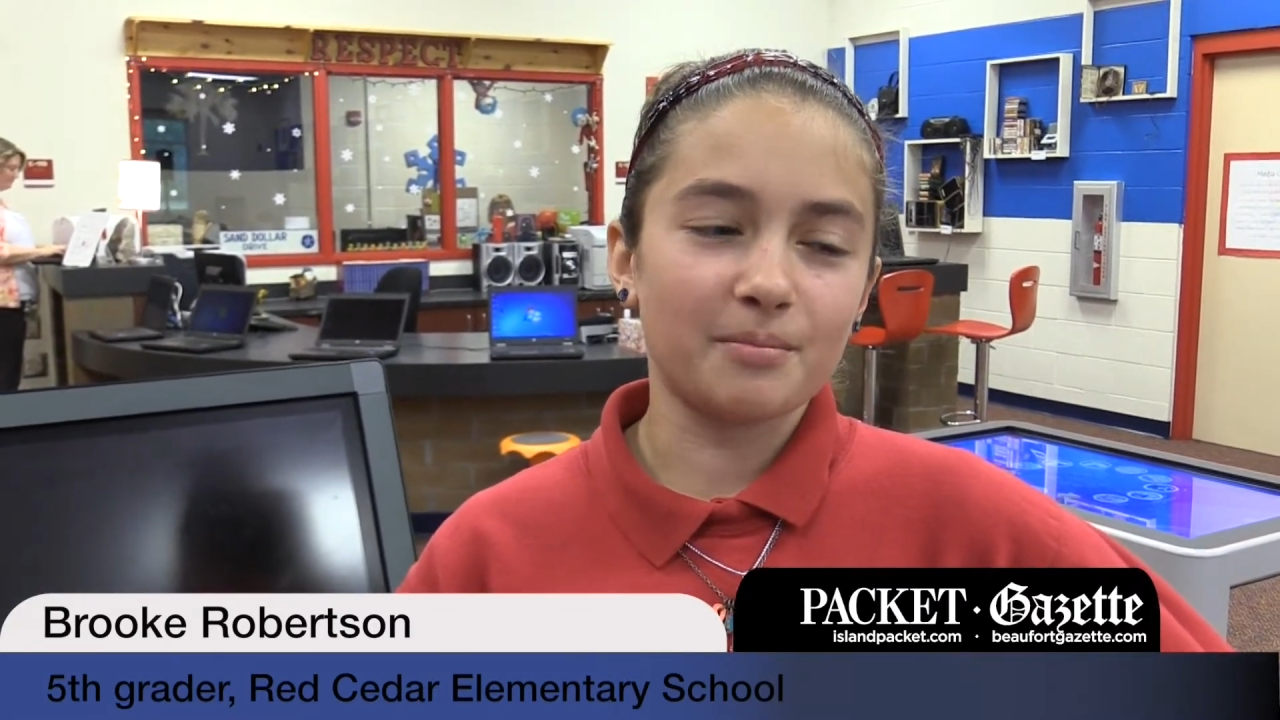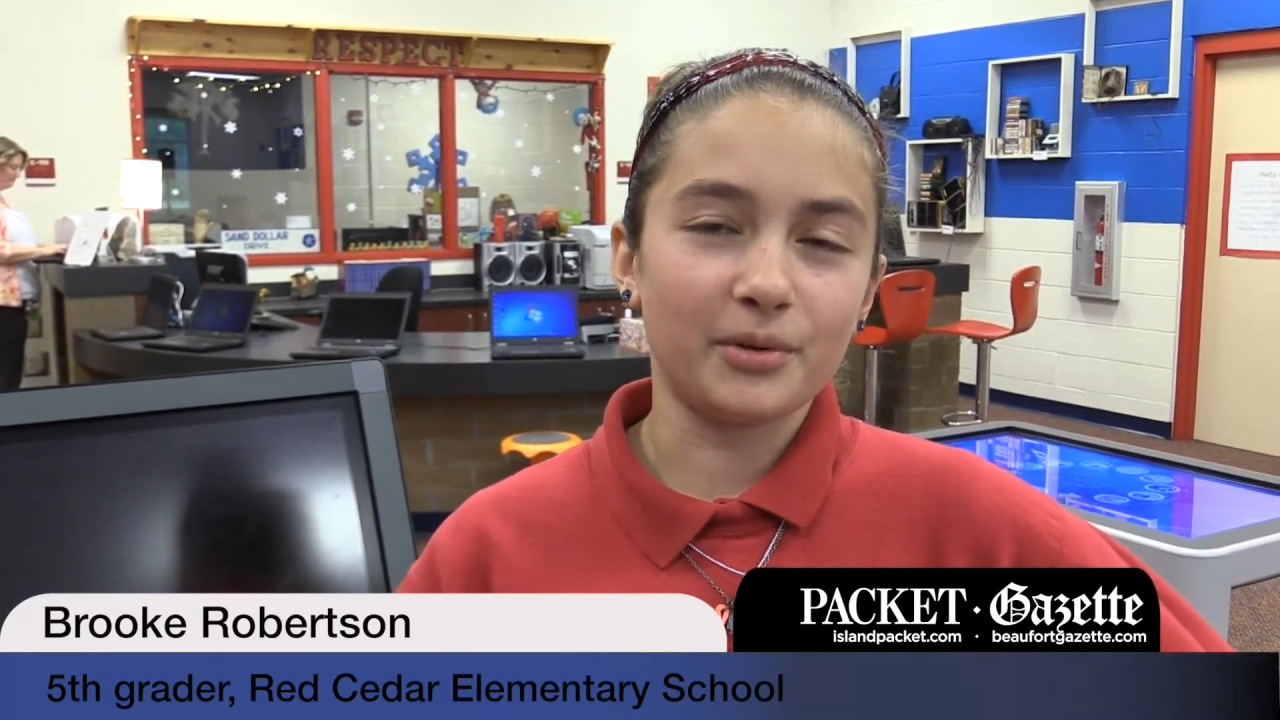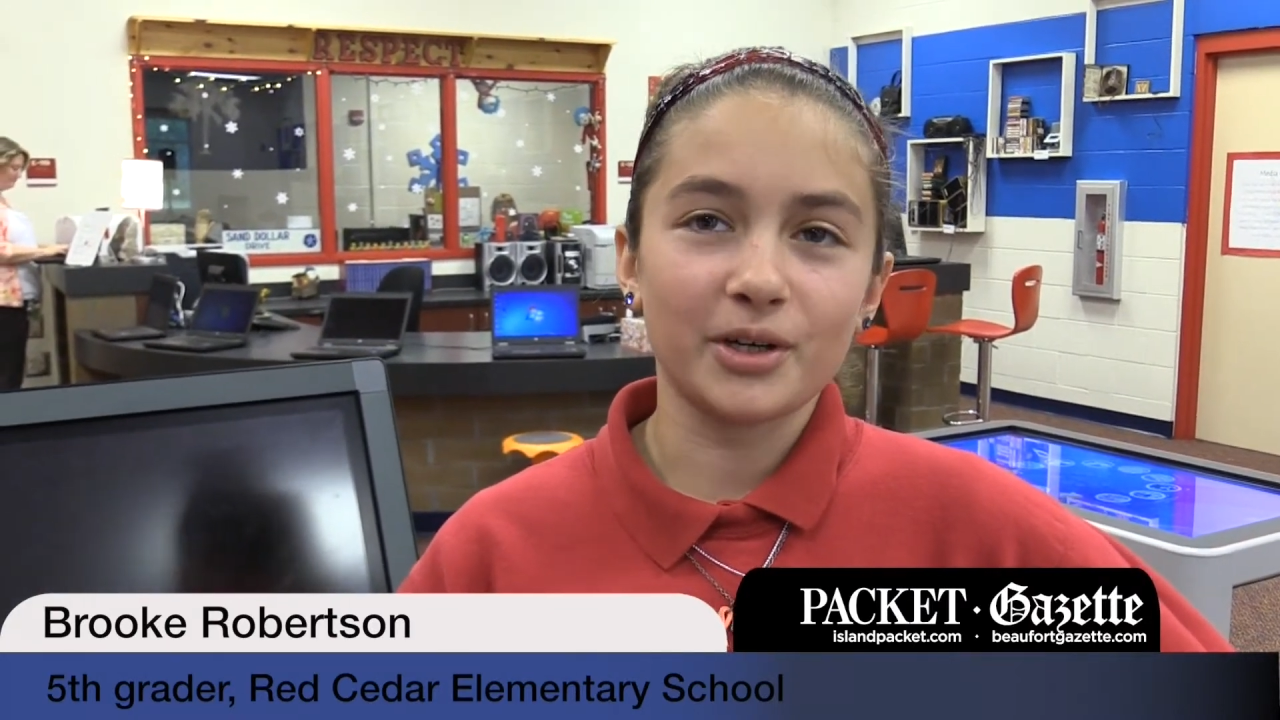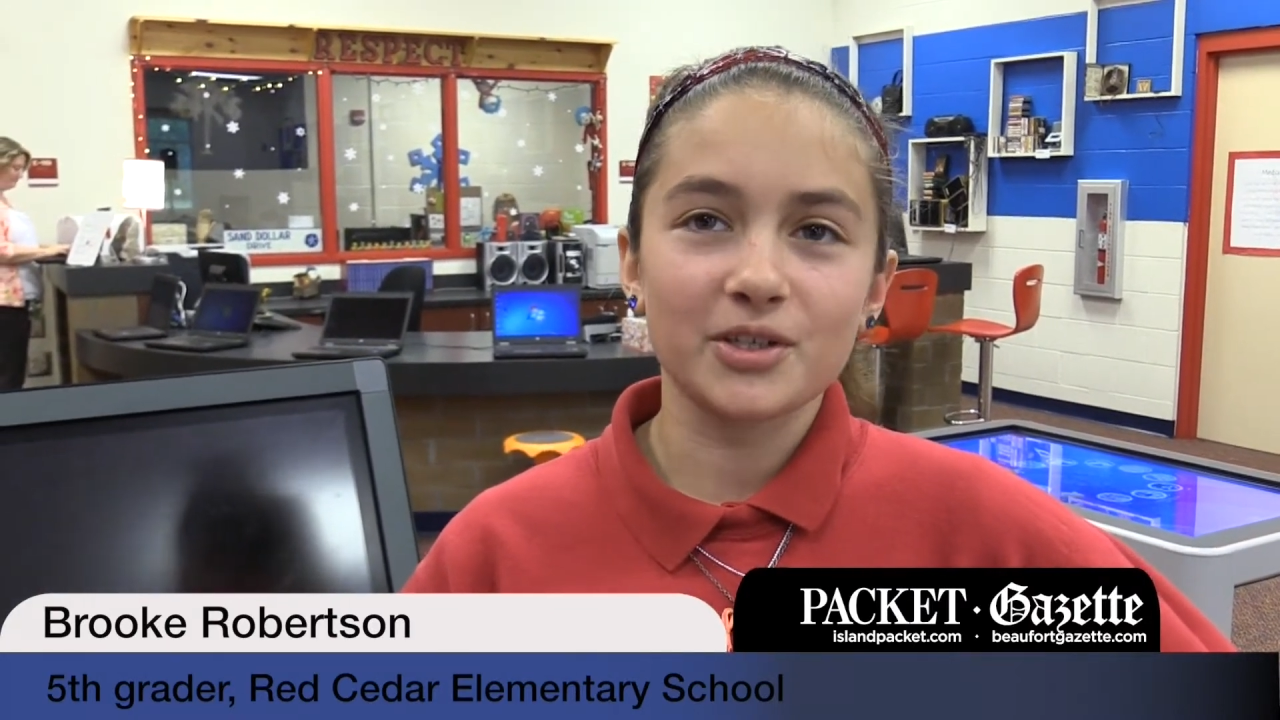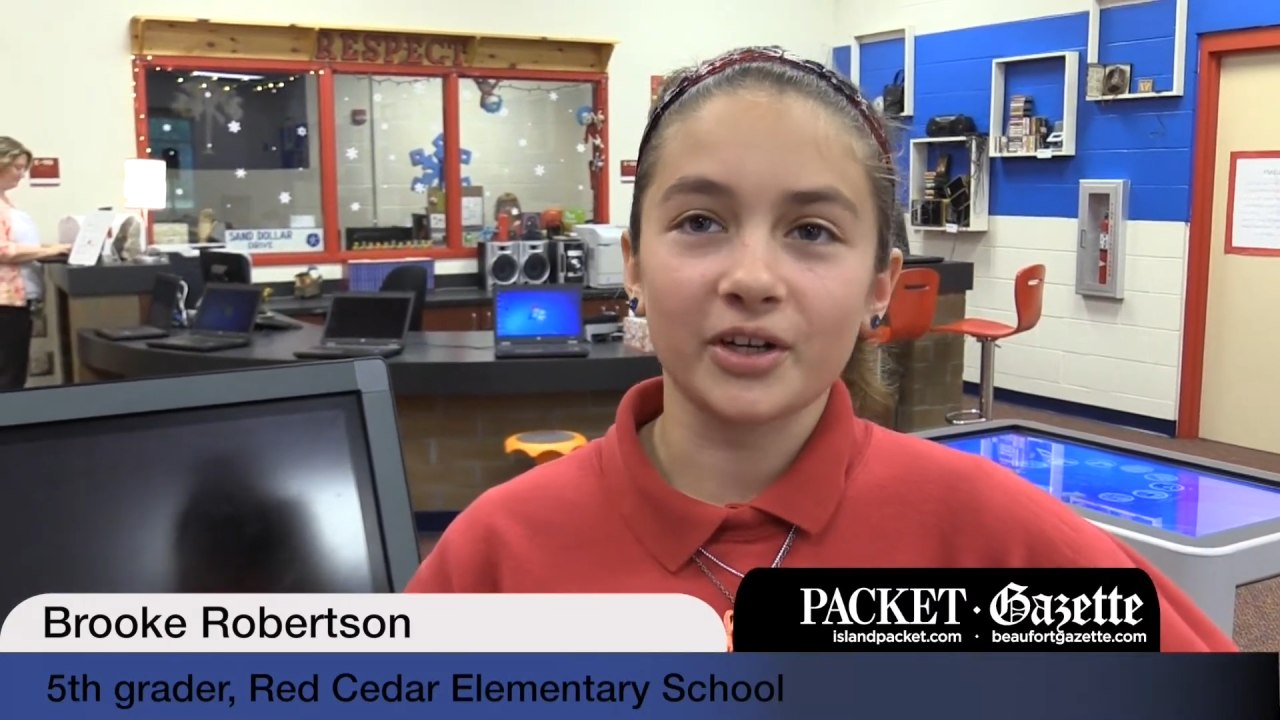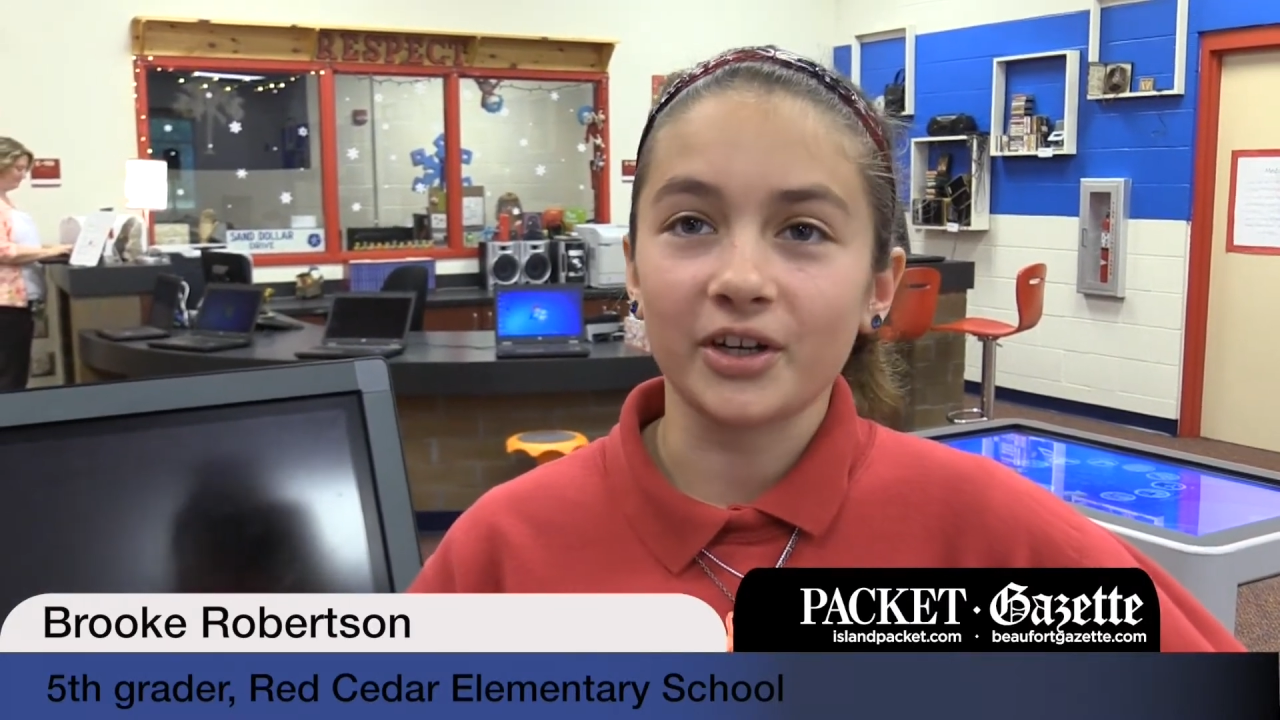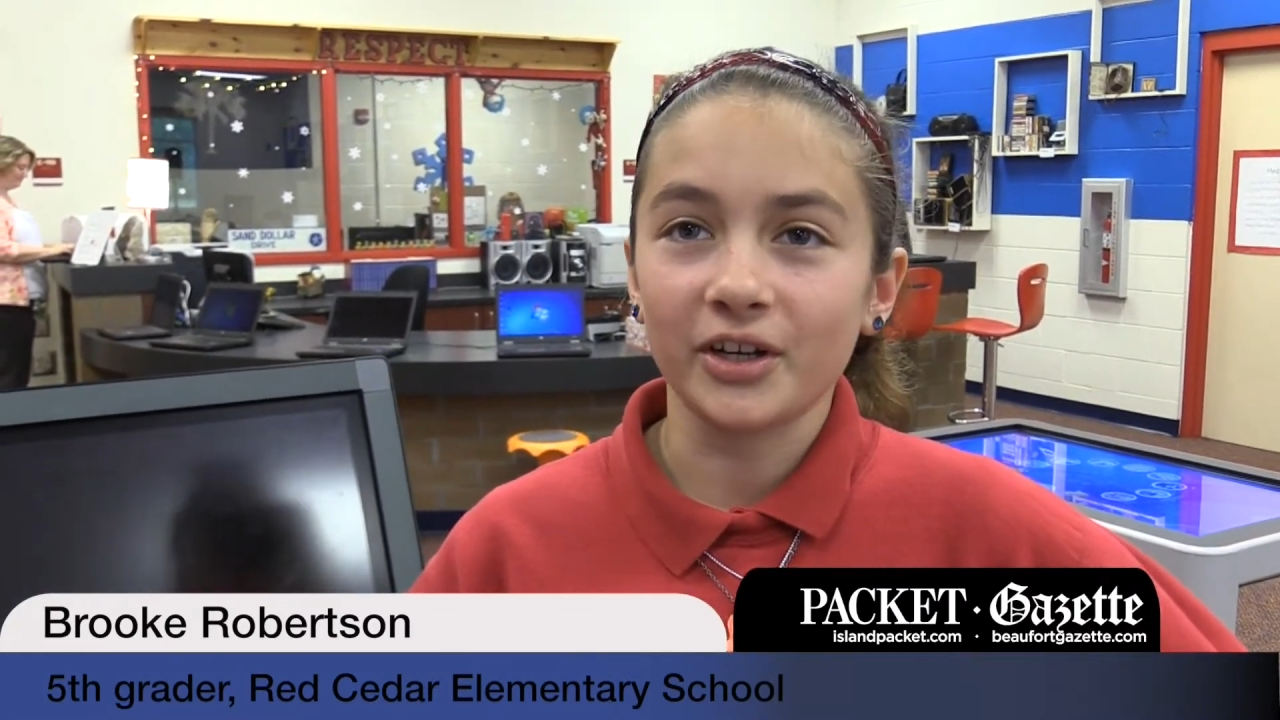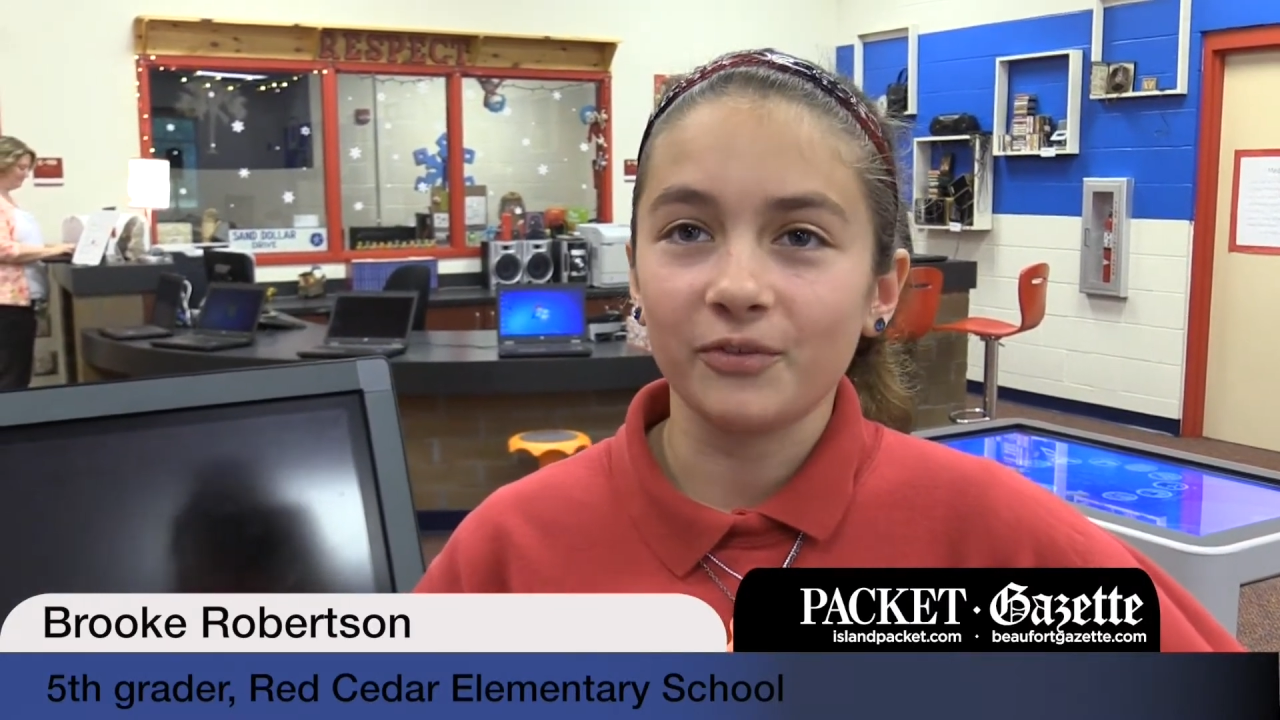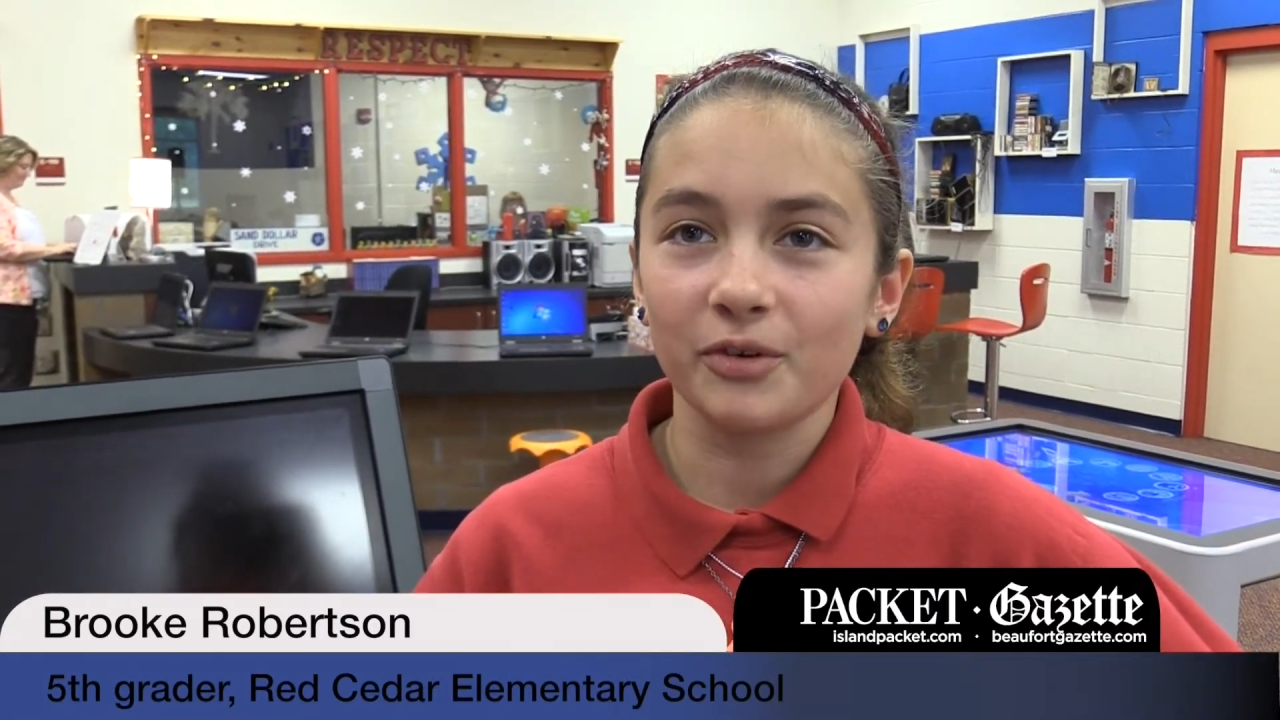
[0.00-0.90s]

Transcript: books are good